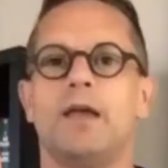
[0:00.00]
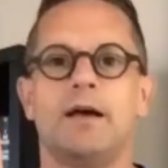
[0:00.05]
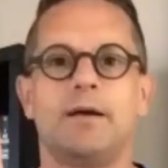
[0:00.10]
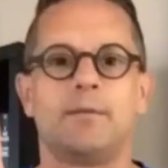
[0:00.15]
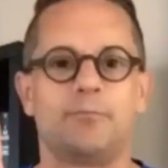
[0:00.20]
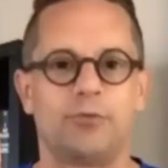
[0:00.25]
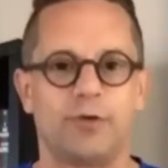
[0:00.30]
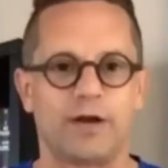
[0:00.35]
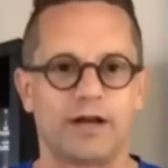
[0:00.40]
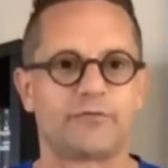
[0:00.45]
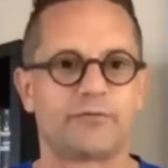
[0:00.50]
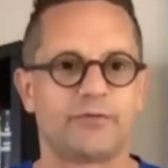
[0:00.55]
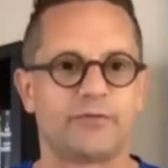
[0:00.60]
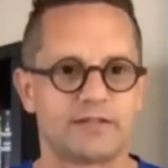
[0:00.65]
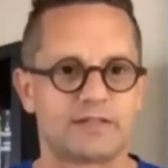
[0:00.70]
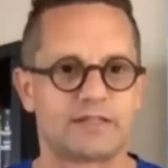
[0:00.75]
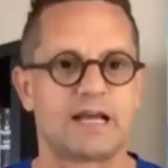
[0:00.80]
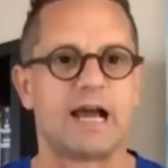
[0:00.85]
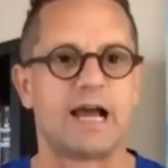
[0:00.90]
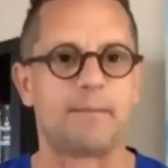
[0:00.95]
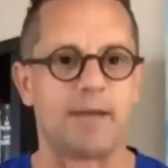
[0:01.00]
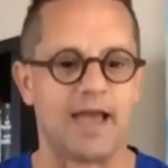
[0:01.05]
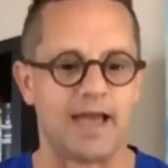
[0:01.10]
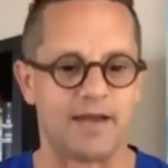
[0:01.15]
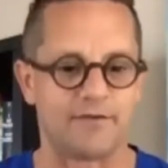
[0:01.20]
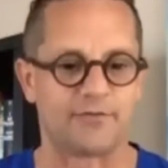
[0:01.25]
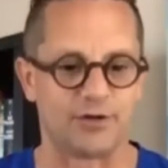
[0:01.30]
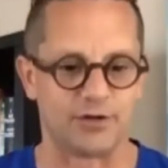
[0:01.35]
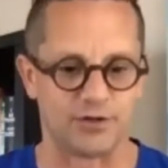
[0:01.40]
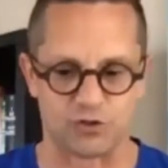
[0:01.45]
Breakfast time
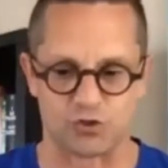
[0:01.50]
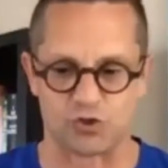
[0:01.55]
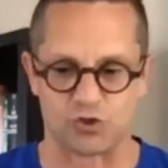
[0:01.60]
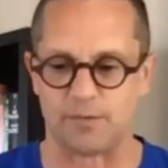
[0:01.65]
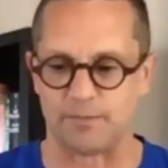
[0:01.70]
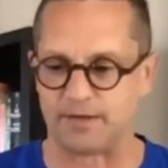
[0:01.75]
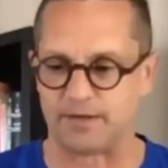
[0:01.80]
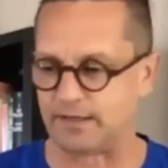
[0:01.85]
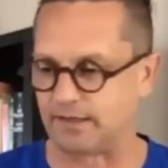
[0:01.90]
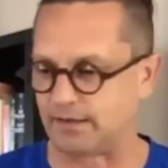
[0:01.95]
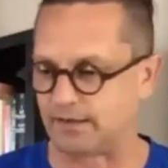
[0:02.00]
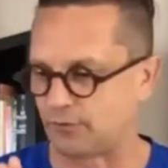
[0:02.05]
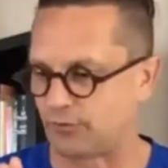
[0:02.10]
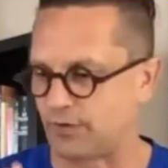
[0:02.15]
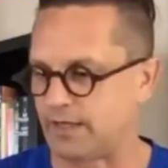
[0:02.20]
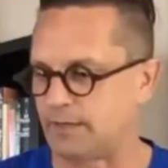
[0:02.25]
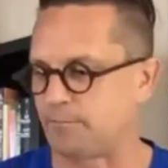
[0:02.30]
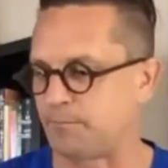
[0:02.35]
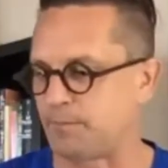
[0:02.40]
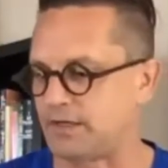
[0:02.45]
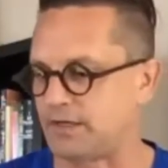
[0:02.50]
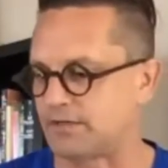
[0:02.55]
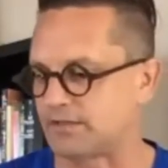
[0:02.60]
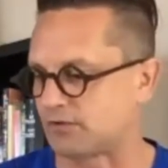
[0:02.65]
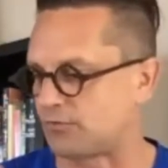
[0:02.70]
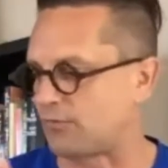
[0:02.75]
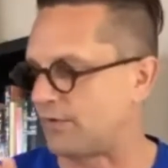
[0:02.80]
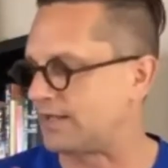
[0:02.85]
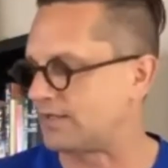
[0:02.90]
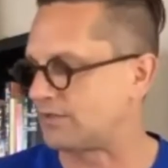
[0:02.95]
ever in Germany. Great beers,
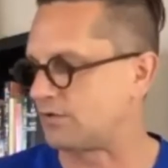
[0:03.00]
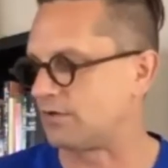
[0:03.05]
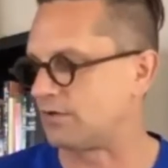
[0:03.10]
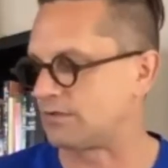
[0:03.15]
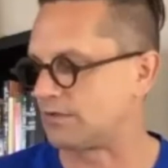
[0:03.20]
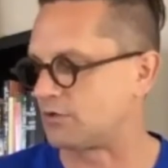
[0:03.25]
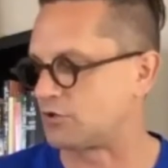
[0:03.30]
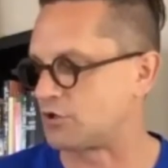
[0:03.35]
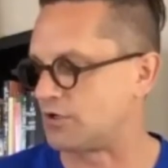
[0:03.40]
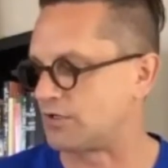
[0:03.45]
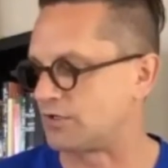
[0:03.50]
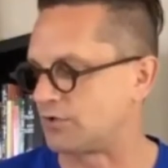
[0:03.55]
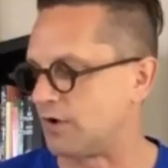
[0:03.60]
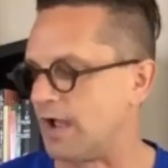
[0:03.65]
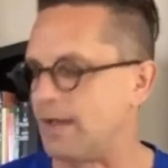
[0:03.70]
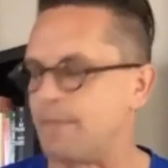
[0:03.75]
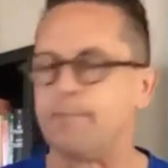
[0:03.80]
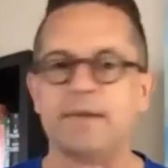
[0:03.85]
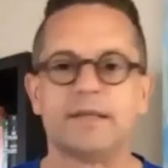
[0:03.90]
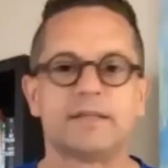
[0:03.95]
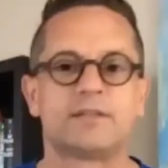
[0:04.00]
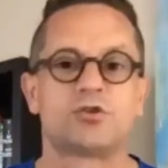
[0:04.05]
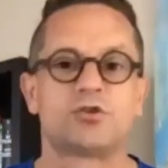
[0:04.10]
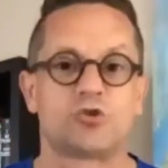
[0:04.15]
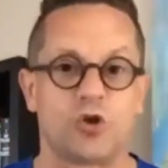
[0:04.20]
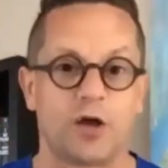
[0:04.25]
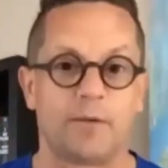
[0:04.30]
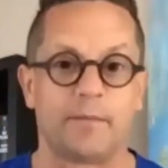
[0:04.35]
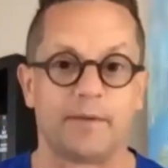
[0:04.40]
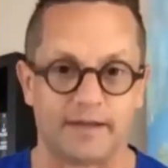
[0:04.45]
great sausages. So I missed
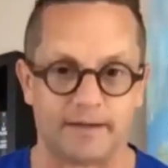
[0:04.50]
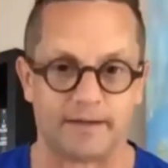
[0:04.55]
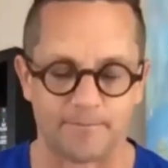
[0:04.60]
Germany.